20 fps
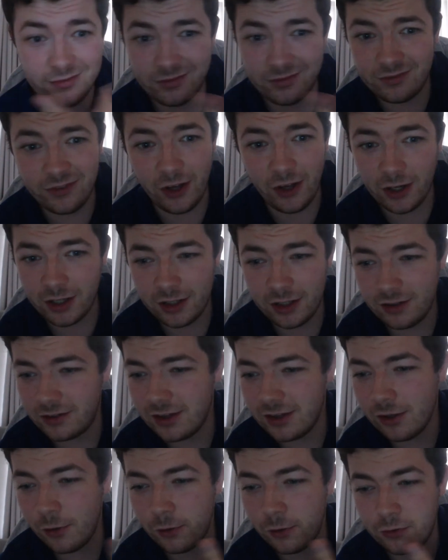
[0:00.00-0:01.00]
Fucking
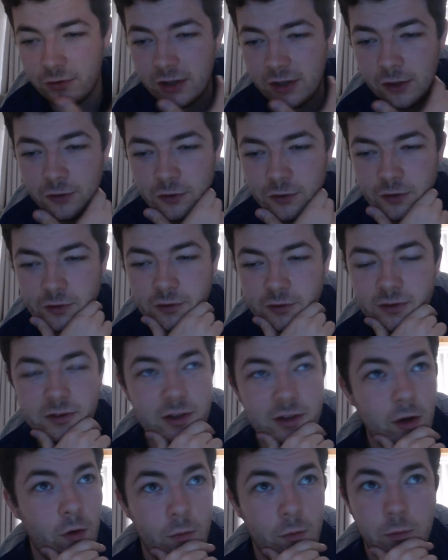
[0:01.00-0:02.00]
still
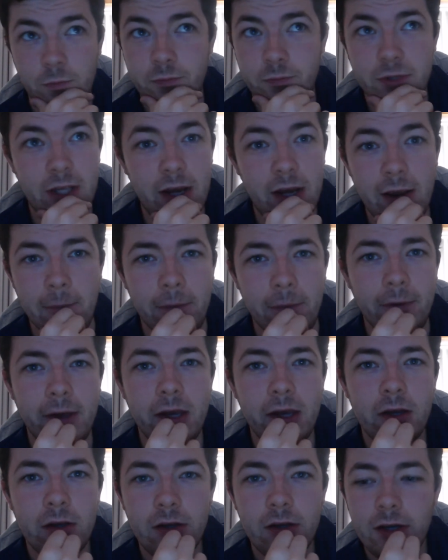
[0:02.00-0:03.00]
great
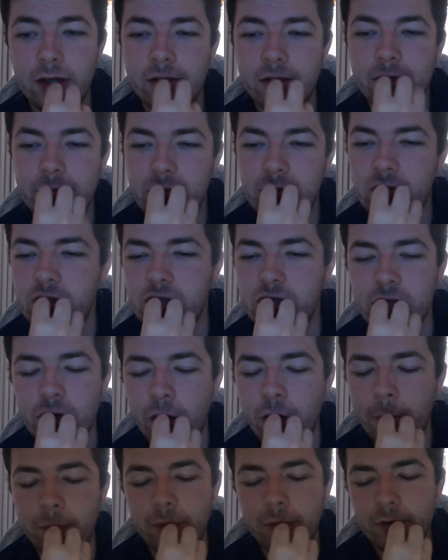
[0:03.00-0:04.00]
player. Just because you're
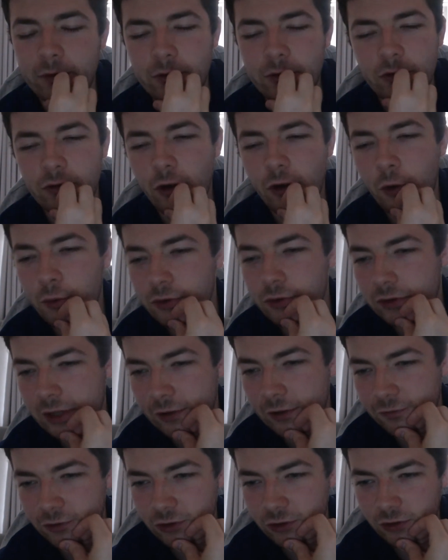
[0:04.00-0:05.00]
not, there's always
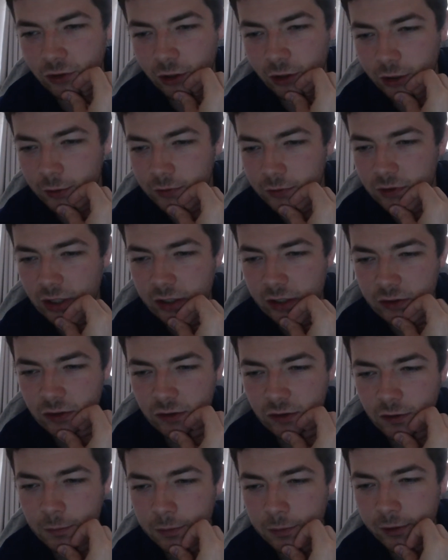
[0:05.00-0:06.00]
different
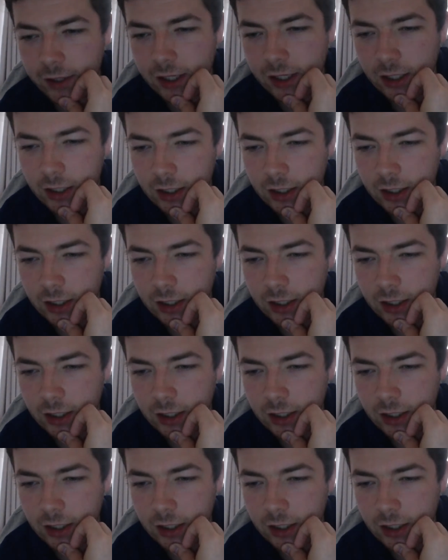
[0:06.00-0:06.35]
circumstances at play.